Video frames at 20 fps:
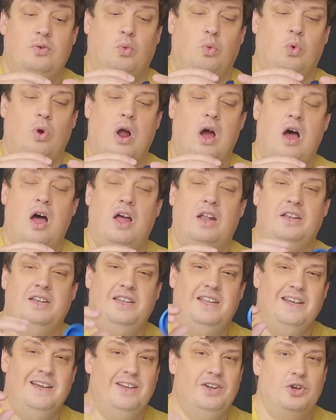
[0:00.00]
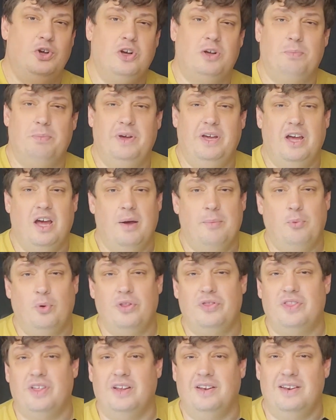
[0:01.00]
Ron did hook me up
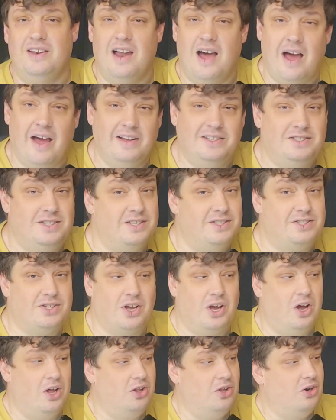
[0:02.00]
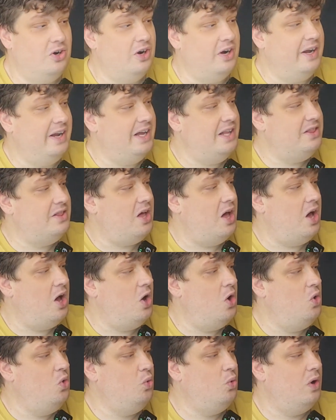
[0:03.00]
with the nicest color in the
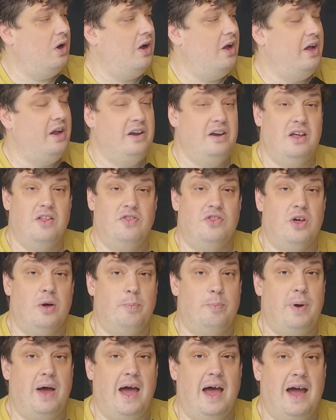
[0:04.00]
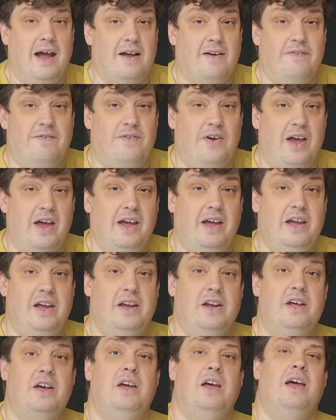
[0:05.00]
whole run, the Pack
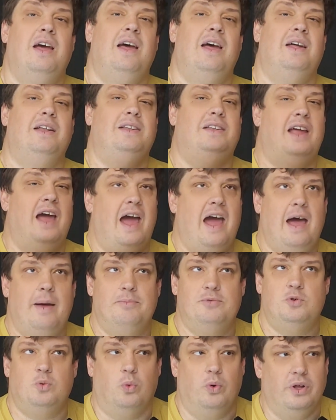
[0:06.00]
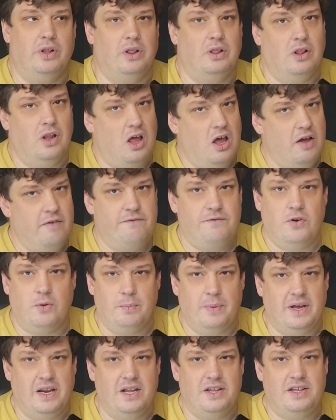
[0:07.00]
Fade. Dabs would love for
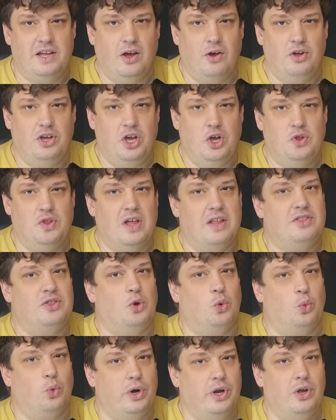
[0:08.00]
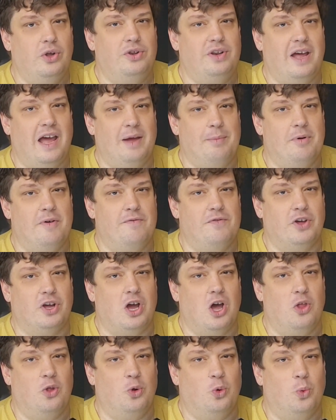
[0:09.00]
me to tell you that the real name of the
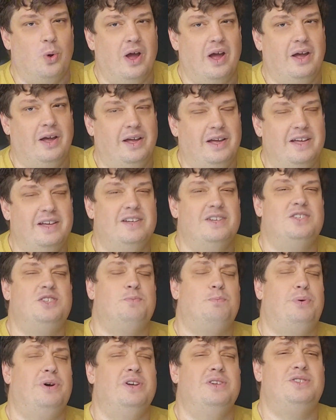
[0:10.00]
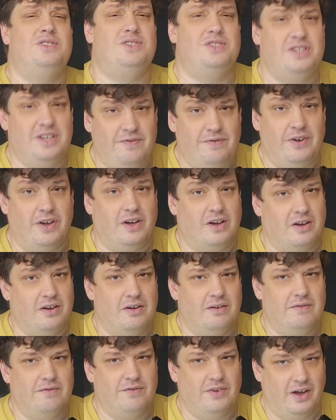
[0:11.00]
colorway is Pacific
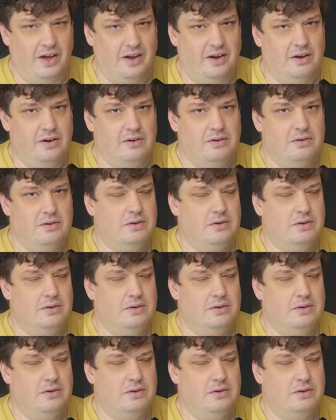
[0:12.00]
Fade.